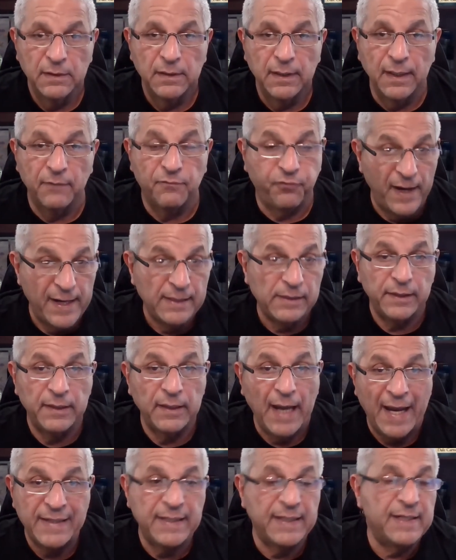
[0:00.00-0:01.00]
And frankly,
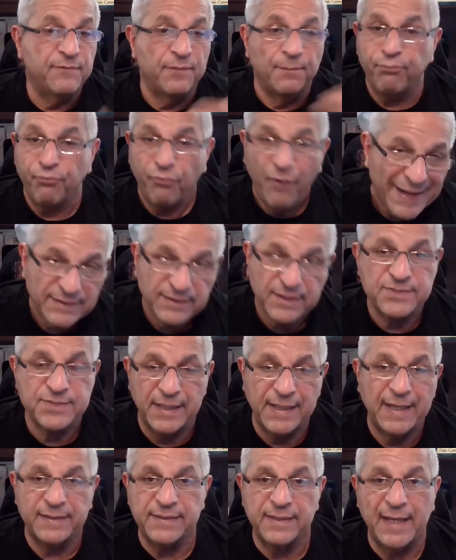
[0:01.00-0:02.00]
I didn't even practice to
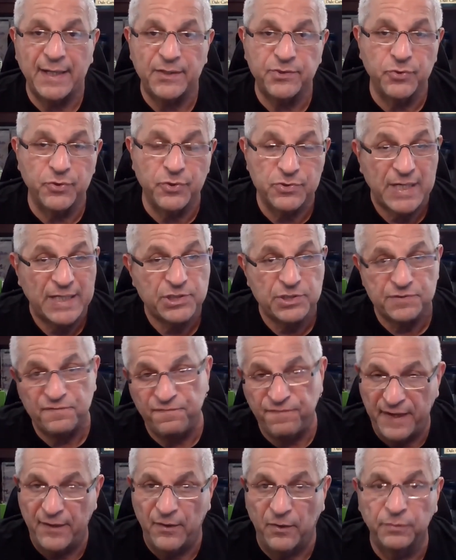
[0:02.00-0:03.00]
get to that two years. I just
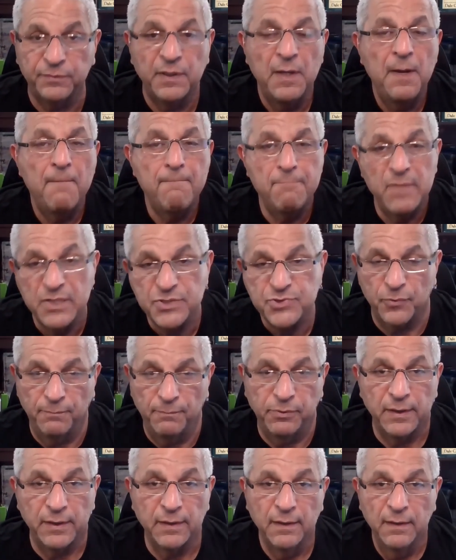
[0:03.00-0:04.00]
failed
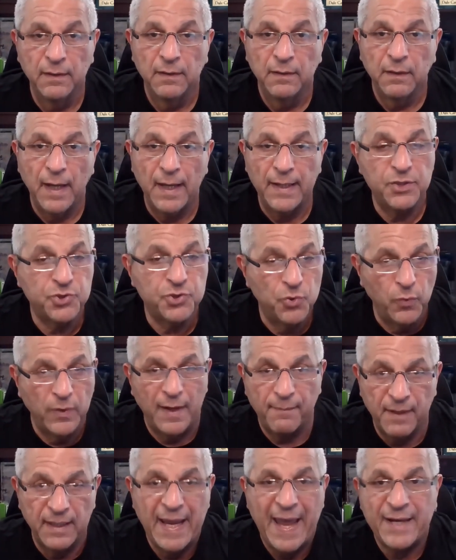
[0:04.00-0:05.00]
miserably. I didn't do what
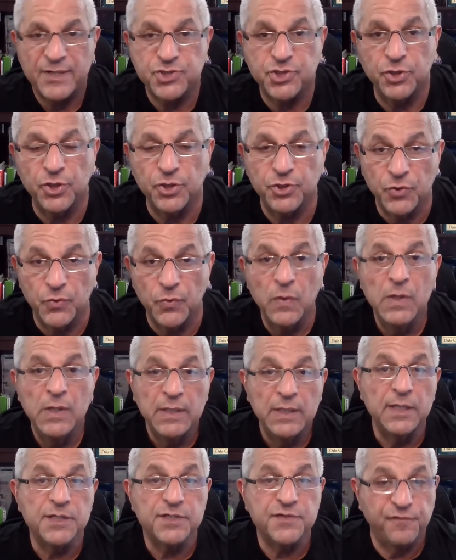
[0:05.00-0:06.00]
I'm going to ask you to do
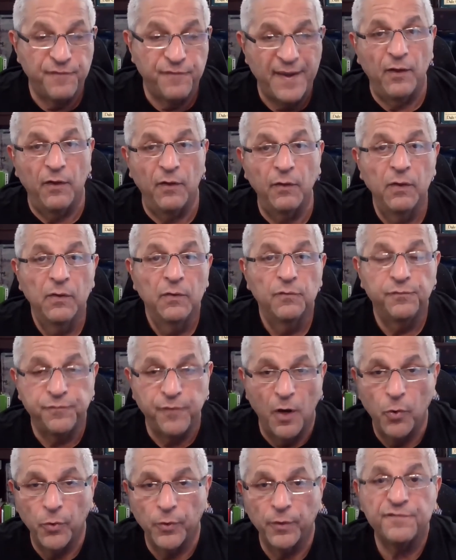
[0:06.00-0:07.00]
is fail
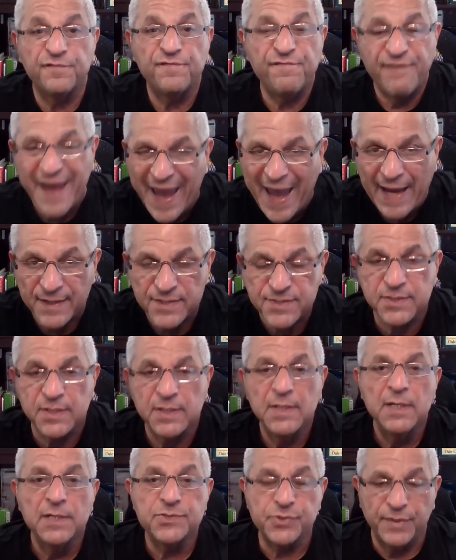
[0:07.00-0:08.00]
forward fast.
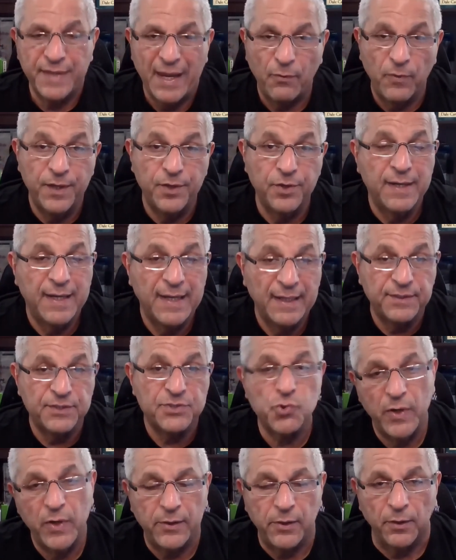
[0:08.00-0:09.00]
So that way you can get this
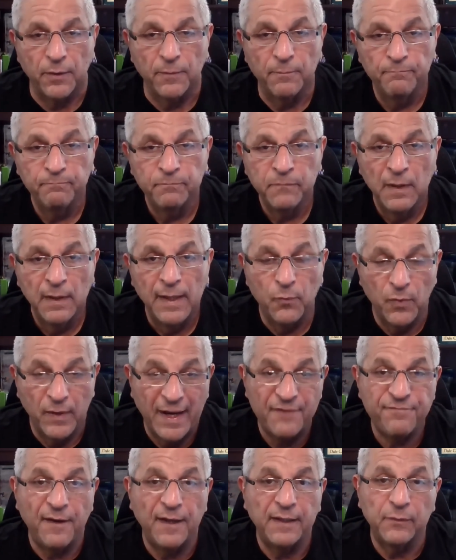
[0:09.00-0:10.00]
quicker. And when
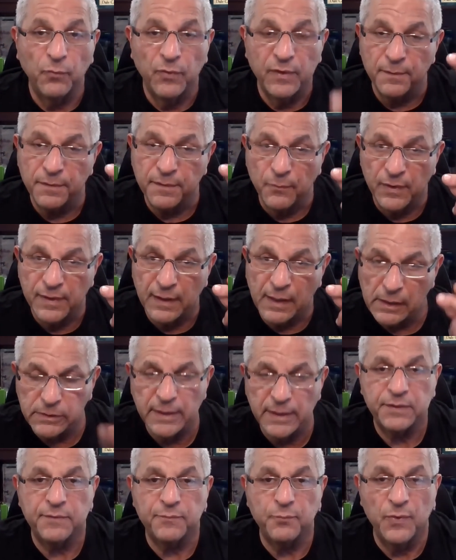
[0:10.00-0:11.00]
I finally, when it, when it
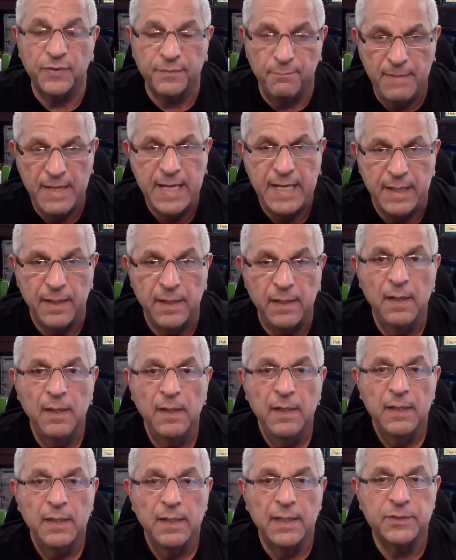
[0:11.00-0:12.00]
clicked with me,
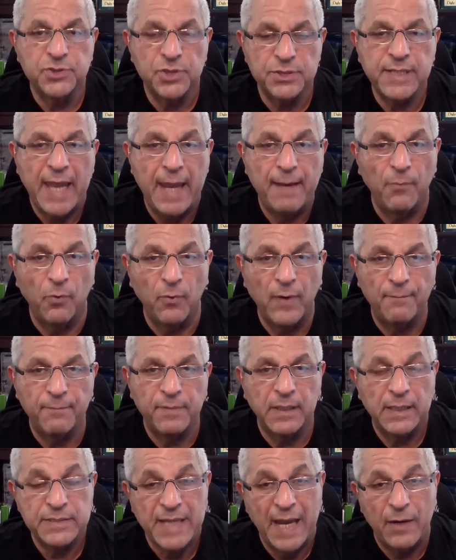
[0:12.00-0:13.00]
it just came around
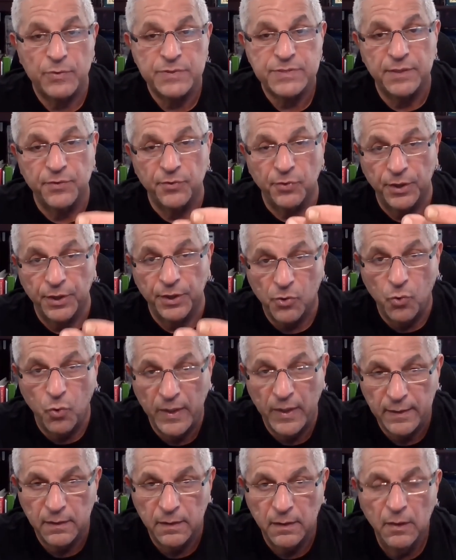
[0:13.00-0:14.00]
because I was either going to
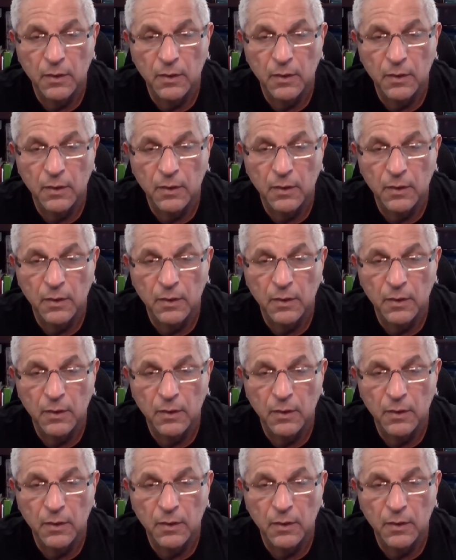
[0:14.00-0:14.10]
quit,